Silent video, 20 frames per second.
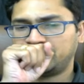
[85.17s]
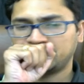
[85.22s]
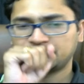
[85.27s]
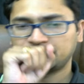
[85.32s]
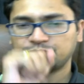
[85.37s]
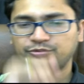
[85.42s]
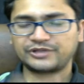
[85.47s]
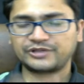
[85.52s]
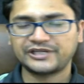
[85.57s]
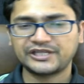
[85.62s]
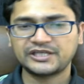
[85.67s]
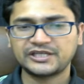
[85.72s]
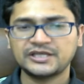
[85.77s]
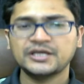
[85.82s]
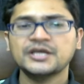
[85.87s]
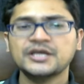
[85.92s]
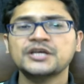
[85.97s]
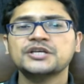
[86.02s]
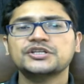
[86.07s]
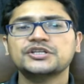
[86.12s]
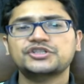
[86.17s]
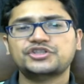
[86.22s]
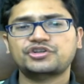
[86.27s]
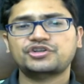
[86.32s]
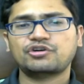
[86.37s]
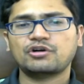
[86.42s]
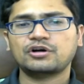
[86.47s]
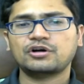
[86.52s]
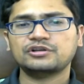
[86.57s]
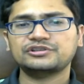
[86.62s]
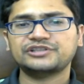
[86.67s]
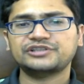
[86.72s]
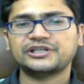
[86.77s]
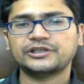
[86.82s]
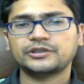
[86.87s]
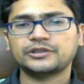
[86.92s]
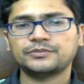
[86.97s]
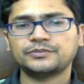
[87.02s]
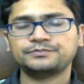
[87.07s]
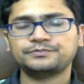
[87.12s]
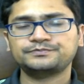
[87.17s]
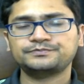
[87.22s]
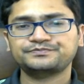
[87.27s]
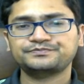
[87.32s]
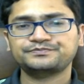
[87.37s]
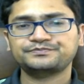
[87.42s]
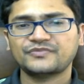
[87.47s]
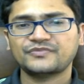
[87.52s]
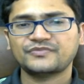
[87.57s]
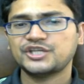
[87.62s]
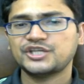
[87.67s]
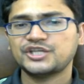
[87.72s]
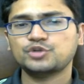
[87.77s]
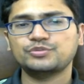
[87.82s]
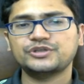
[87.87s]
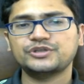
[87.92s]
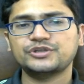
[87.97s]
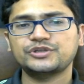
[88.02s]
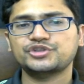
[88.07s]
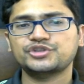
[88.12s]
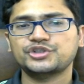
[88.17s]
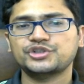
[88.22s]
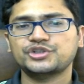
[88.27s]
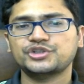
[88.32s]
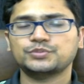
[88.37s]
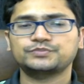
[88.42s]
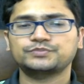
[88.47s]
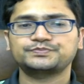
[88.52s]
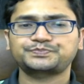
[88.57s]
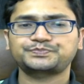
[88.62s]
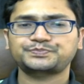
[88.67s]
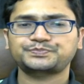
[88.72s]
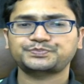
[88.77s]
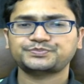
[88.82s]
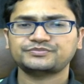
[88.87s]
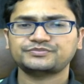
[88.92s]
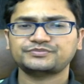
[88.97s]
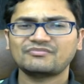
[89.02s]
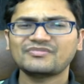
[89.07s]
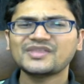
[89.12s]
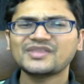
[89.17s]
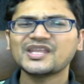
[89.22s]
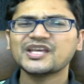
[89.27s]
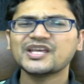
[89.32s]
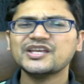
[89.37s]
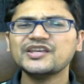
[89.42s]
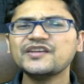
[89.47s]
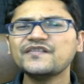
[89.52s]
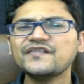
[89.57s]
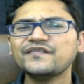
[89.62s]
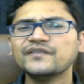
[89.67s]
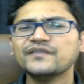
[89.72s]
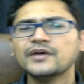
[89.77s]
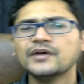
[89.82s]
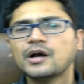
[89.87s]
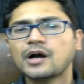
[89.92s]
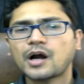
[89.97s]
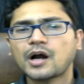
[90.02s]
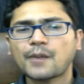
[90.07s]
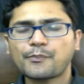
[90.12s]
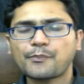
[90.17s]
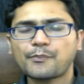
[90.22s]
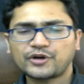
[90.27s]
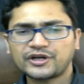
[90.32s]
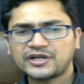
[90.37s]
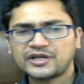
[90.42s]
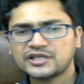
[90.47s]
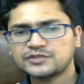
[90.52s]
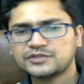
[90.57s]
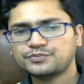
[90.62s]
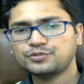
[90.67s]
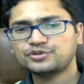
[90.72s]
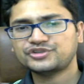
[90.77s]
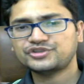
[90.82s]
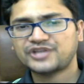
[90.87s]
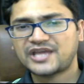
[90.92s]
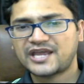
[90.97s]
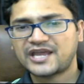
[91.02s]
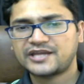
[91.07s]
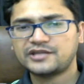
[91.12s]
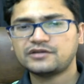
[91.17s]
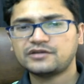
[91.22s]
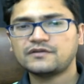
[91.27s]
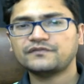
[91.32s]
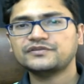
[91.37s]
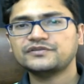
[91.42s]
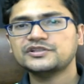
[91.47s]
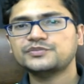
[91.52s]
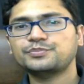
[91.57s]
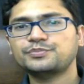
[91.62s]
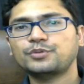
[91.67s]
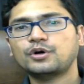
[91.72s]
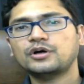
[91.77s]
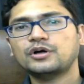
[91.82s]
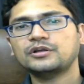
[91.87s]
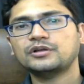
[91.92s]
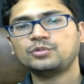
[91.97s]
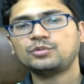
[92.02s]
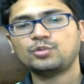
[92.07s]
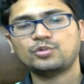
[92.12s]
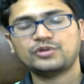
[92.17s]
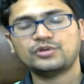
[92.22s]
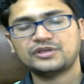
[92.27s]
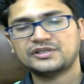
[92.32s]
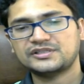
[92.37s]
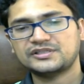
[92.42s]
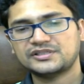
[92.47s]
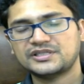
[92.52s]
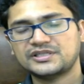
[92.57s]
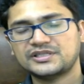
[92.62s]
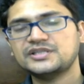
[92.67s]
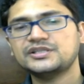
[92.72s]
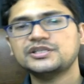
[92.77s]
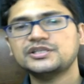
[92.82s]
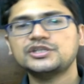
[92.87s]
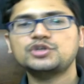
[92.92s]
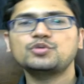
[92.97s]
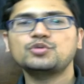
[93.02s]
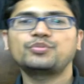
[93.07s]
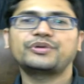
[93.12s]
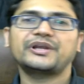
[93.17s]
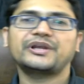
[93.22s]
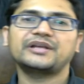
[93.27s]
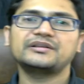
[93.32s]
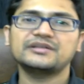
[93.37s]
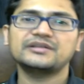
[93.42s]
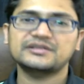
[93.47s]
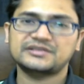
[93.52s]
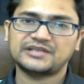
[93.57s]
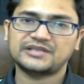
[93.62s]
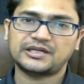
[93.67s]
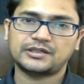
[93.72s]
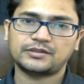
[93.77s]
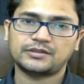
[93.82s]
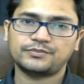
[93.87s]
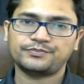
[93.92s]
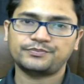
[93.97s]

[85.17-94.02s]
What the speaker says: very strong setup a2 b2 c2. If opponent has pushed any of this pawn, it's easy to break this setup.